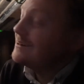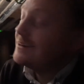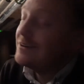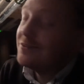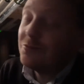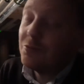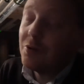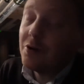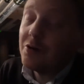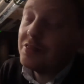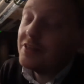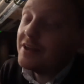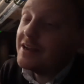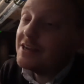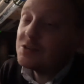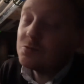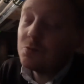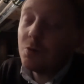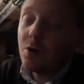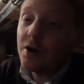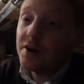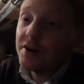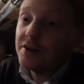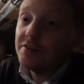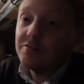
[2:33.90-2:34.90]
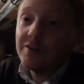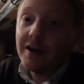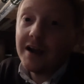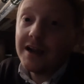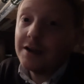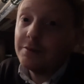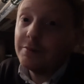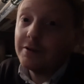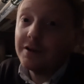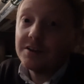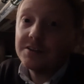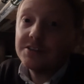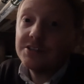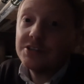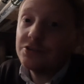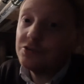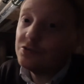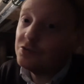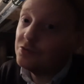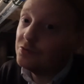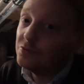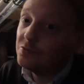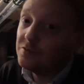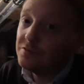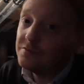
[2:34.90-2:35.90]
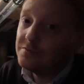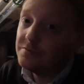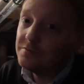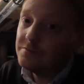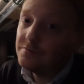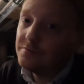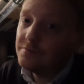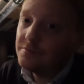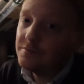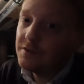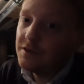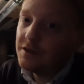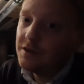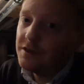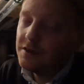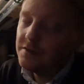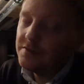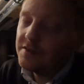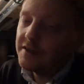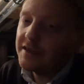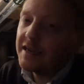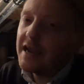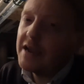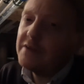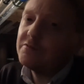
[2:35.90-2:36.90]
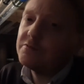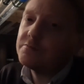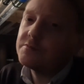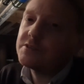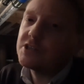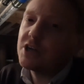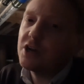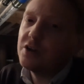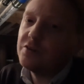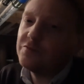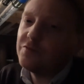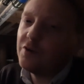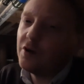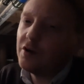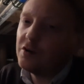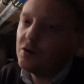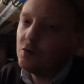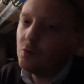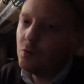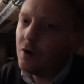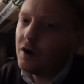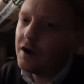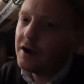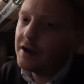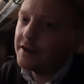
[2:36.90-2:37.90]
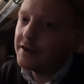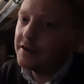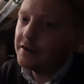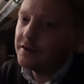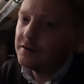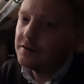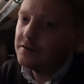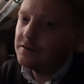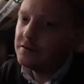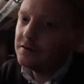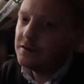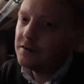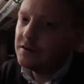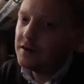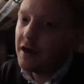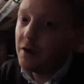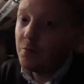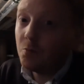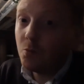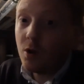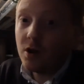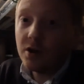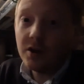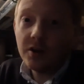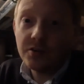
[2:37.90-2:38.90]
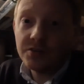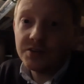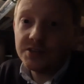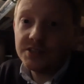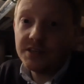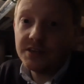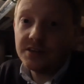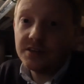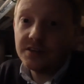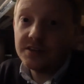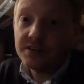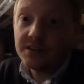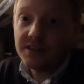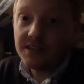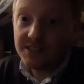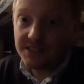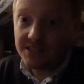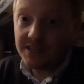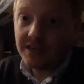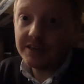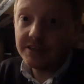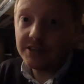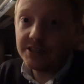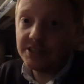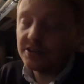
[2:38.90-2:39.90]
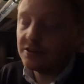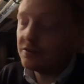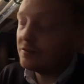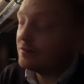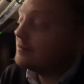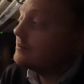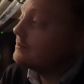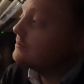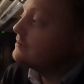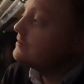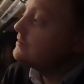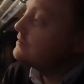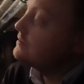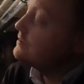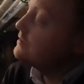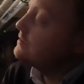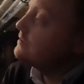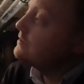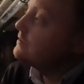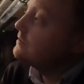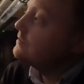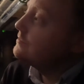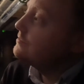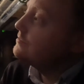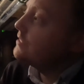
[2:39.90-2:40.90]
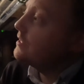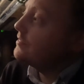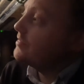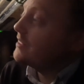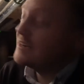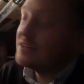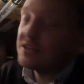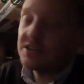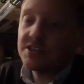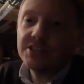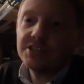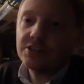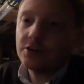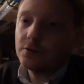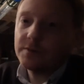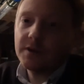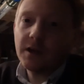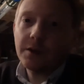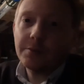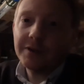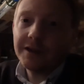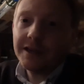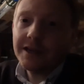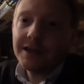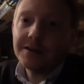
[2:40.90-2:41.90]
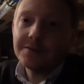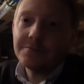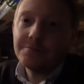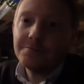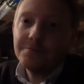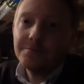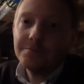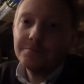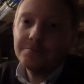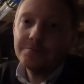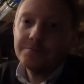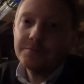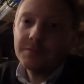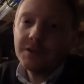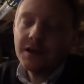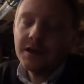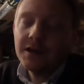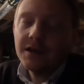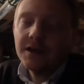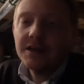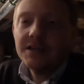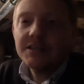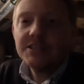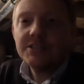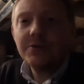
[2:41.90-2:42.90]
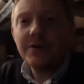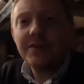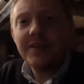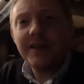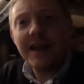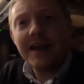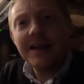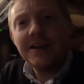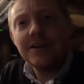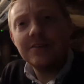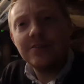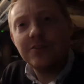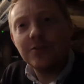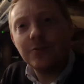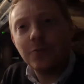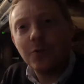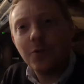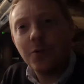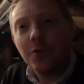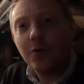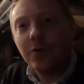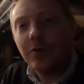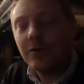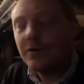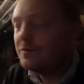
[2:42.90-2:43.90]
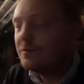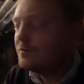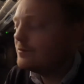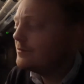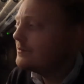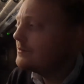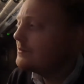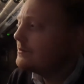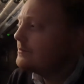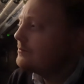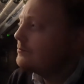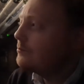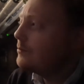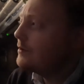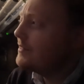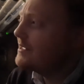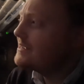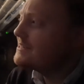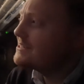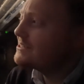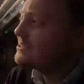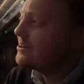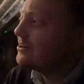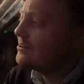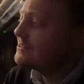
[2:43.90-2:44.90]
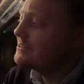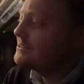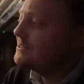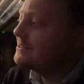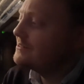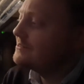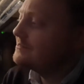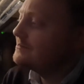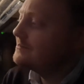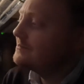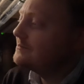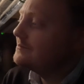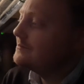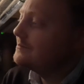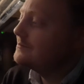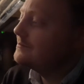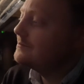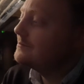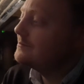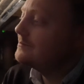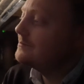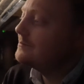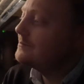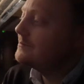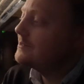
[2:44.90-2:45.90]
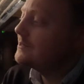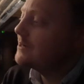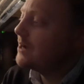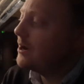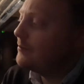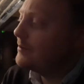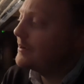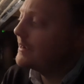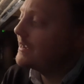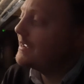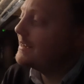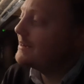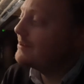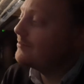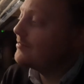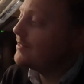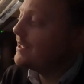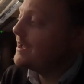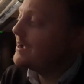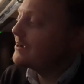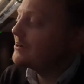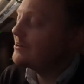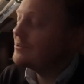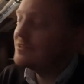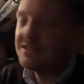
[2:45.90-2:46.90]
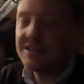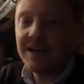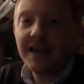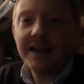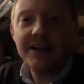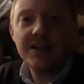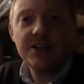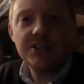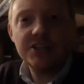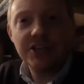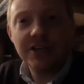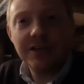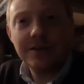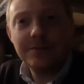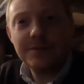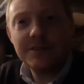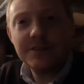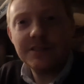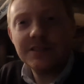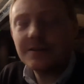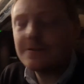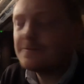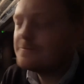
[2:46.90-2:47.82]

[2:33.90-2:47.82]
Well, these weren't available at all. They came from so far away and weren't considered essential that they just stopped coming in. So at the end of the war, when they started coming in on their container ships,